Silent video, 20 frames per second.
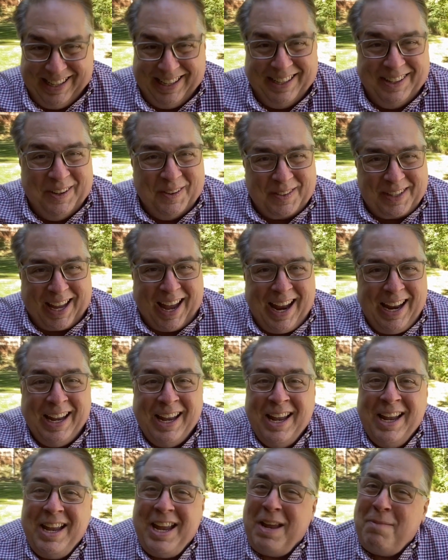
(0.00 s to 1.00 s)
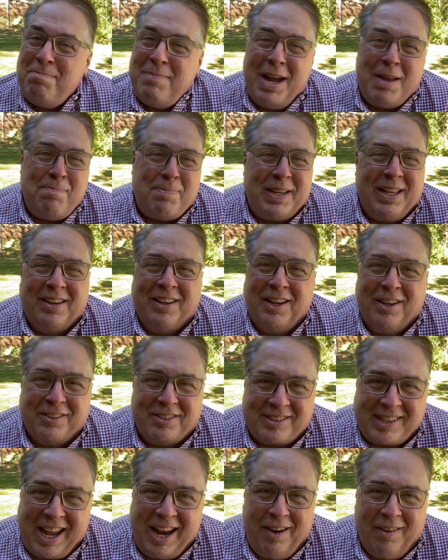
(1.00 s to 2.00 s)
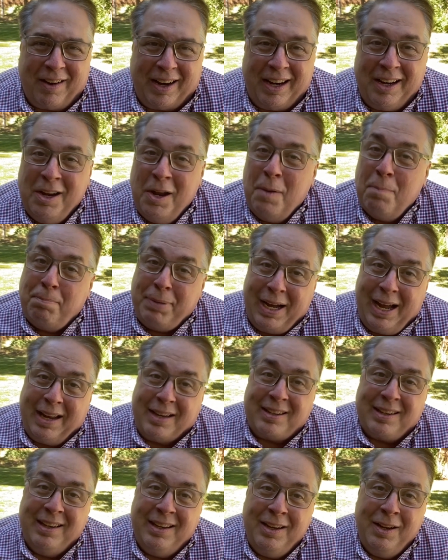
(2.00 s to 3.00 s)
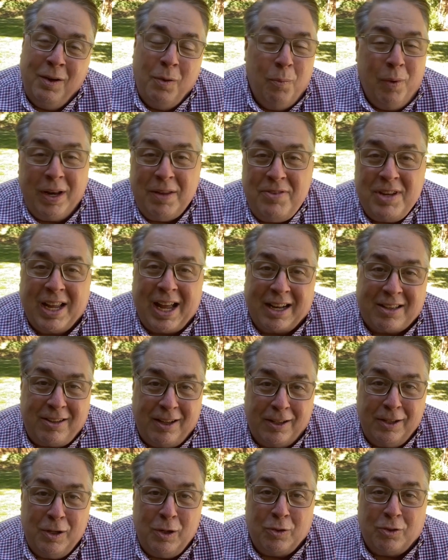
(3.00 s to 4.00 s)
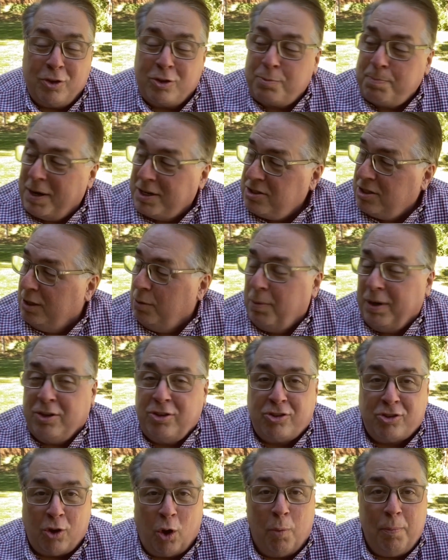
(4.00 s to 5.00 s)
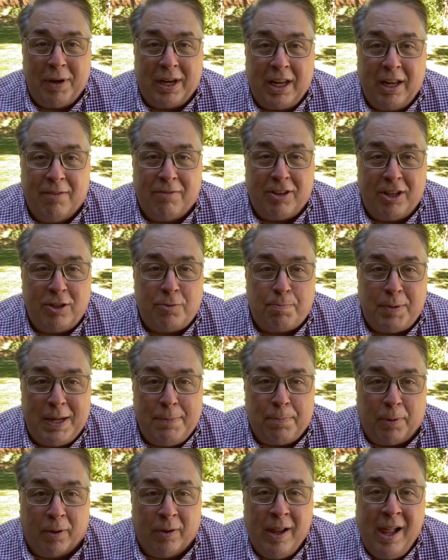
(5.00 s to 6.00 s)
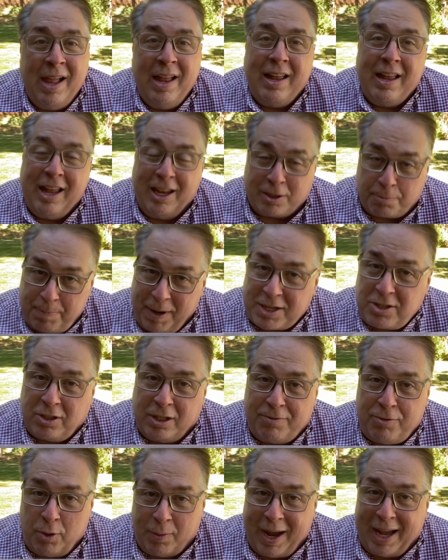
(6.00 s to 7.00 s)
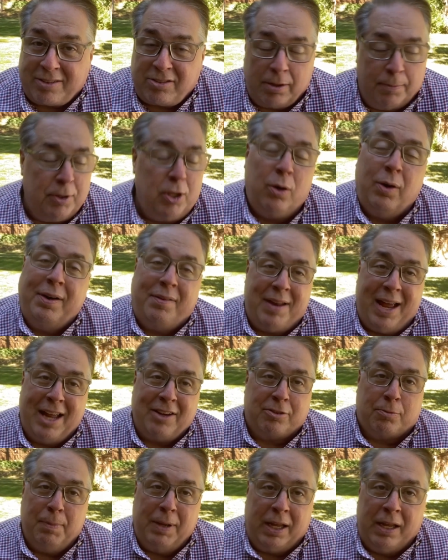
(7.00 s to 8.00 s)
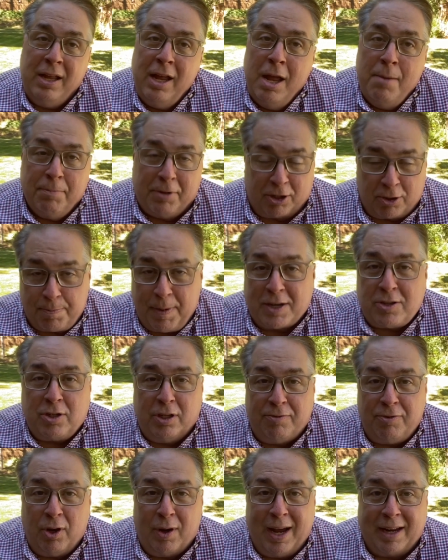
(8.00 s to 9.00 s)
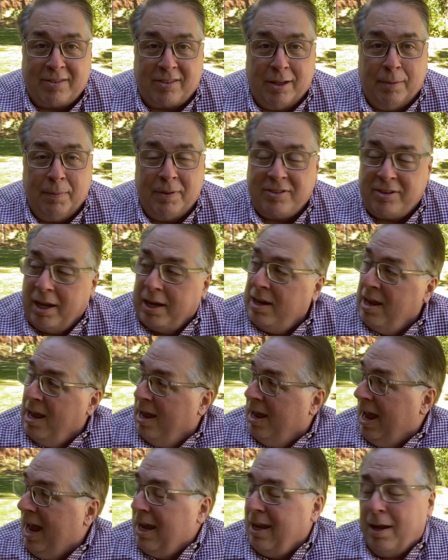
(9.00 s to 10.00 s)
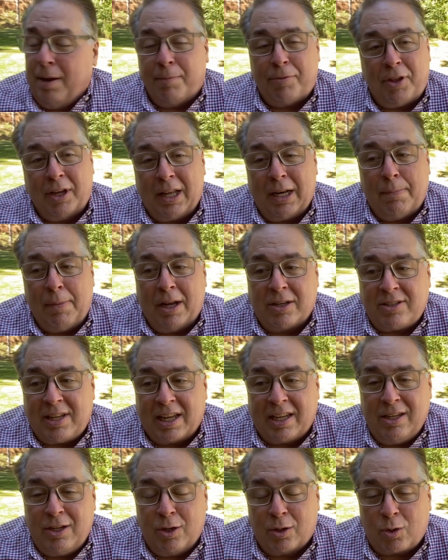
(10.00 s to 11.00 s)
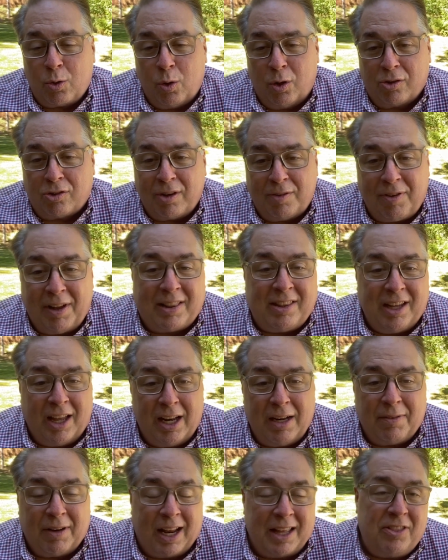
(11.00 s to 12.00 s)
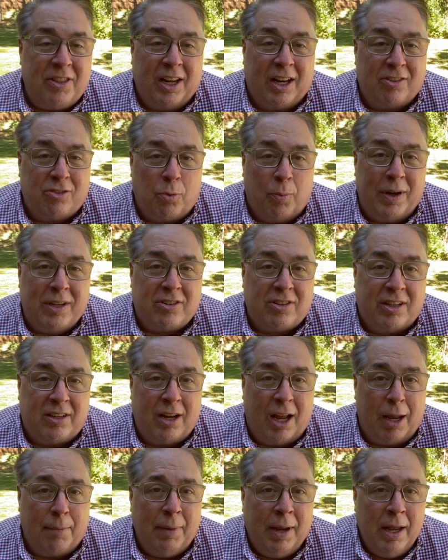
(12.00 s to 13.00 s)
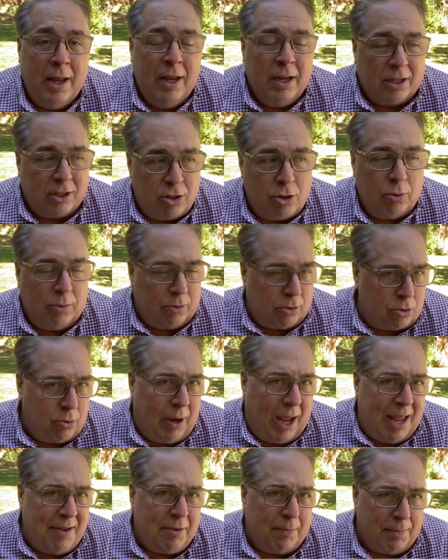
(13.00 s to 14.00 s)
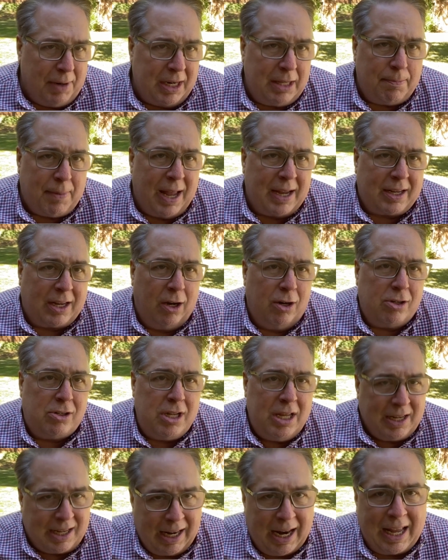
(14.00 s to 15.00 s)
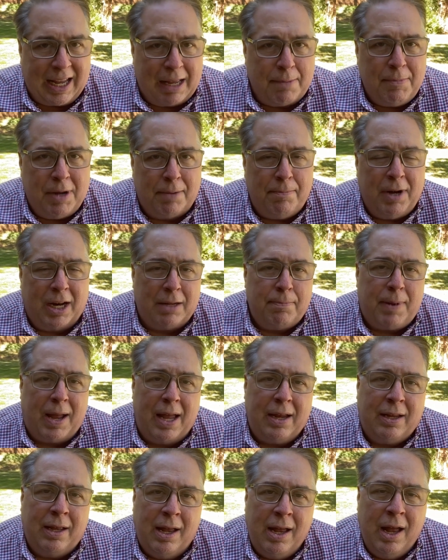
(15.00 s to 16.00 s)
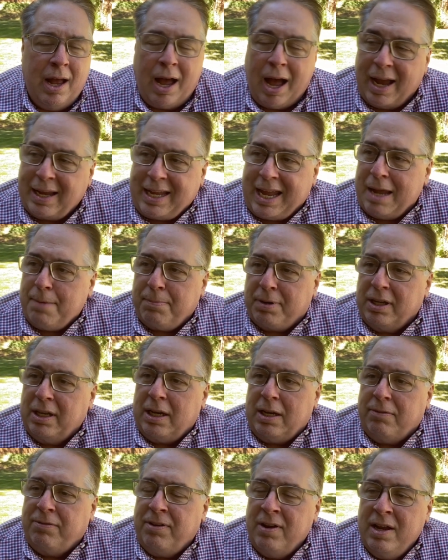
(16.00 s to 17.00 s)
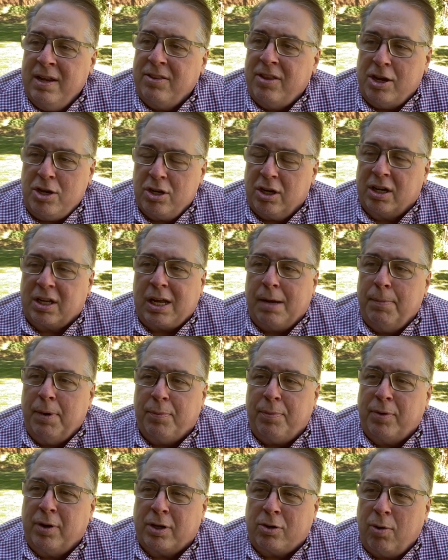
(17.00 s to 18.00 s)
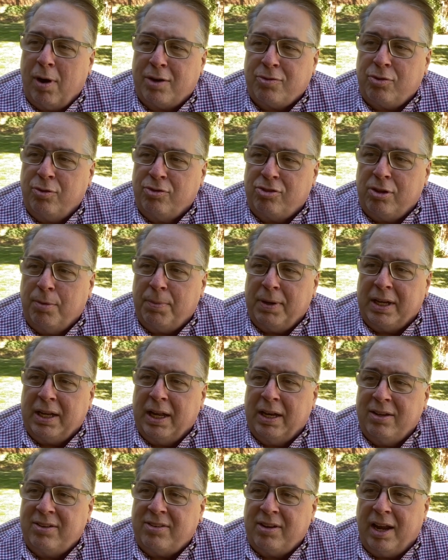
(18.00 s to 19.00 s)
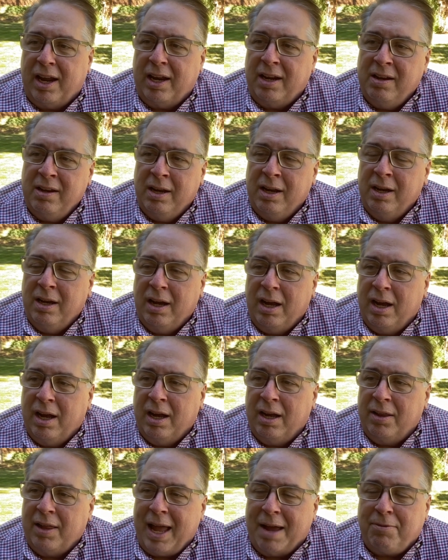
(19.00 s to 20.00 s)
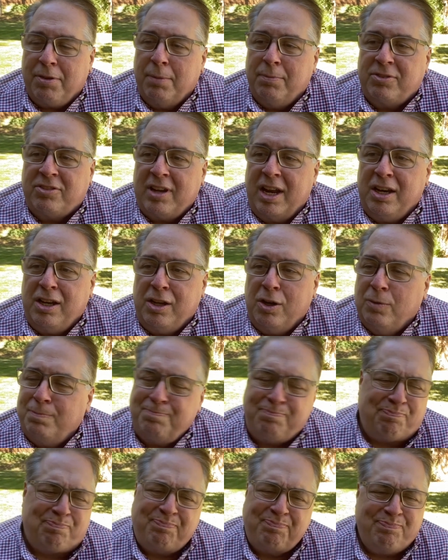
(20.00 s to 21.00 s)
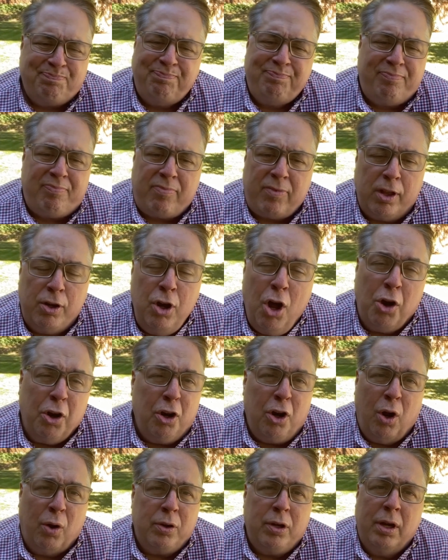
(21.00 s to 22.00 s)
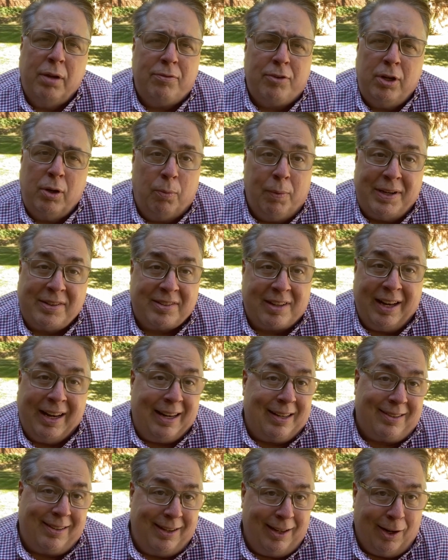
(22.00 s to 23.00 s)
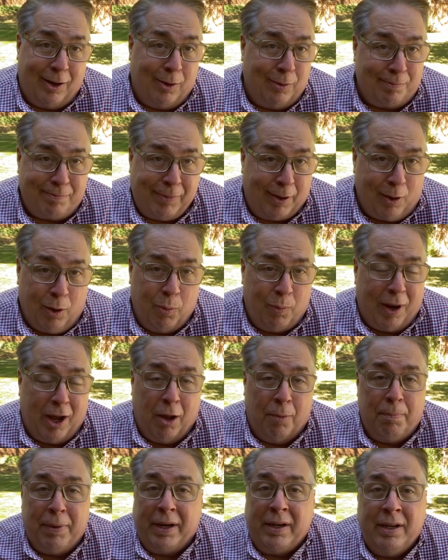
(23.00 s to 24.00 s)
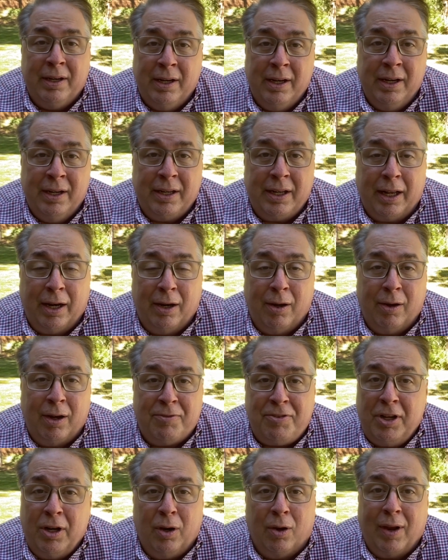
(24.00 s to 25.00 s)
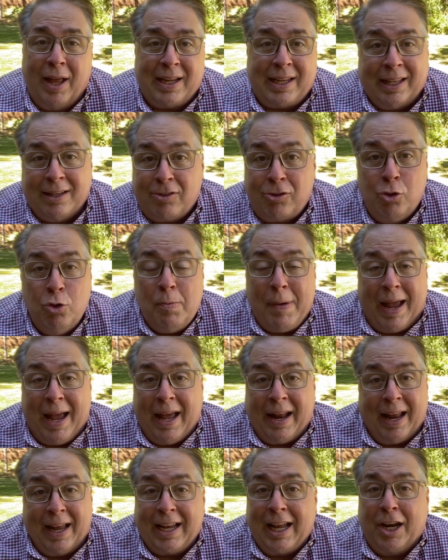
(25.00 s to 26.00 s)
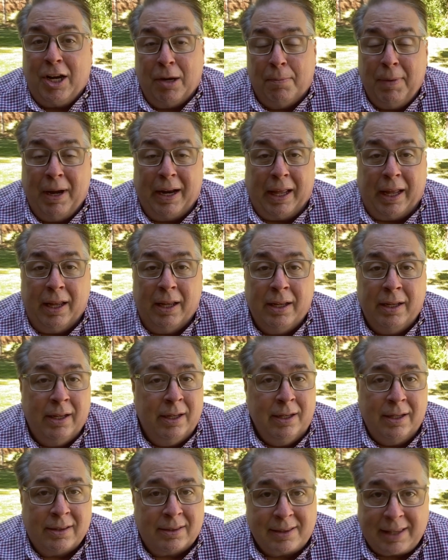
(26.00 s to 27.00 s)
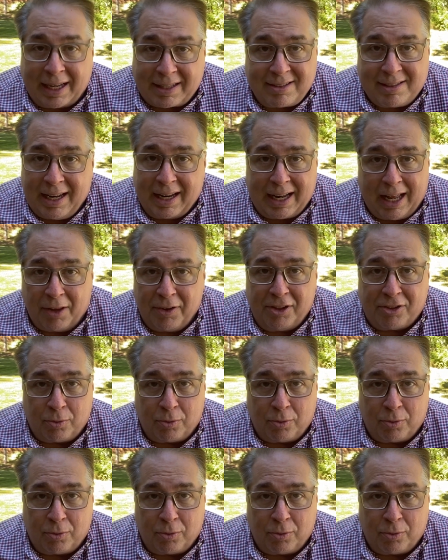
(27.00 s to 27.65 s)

okay? It might be a little scary, but what have you got to lose, especially when so many of these people, especially if you ask them, you don't have to ask me, but especially if you ask them and say, hey, I'm thinking about taking your course. If at the end of it, I think it's a waste of time, do, do I have a money back guarantee? Can I get my money back? I can't believe that you're going to come across from somebody and say, uh, have them say to you, no, no, no, you're risking it, you know, oh, well, but, you know, if you don't like it, too bad, I got your money. That's not how this